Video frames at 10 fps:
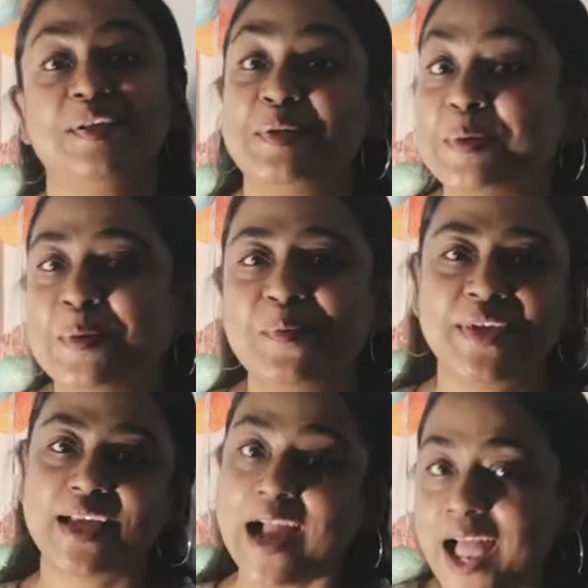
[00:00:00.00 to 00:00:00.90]
No, we
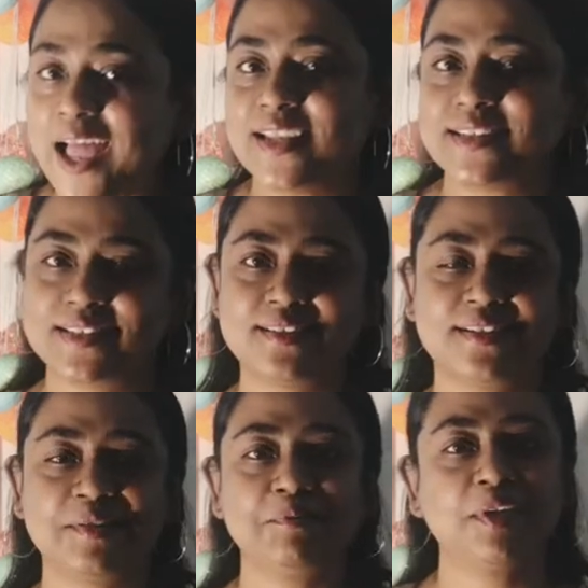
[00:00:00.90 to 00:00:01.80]
can't,
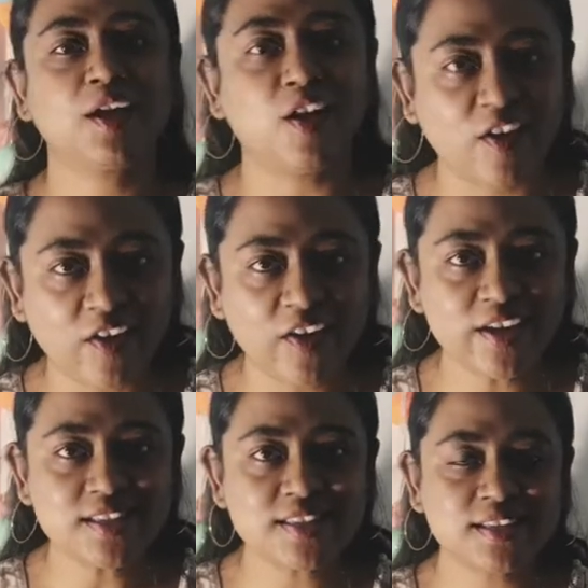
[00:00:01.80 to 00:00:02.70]

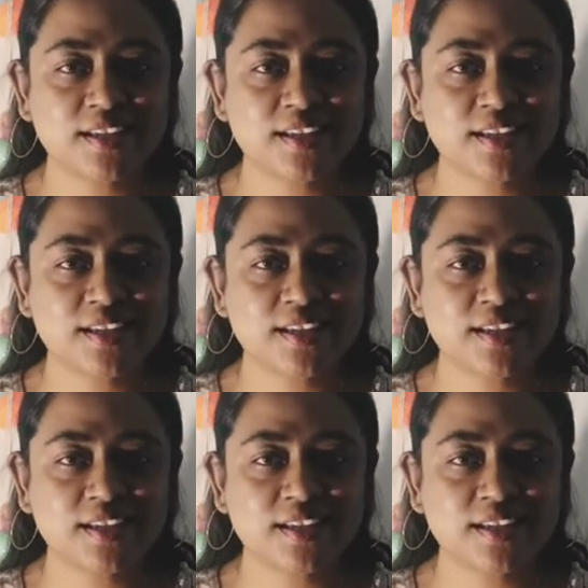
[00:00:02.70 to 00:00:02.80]
because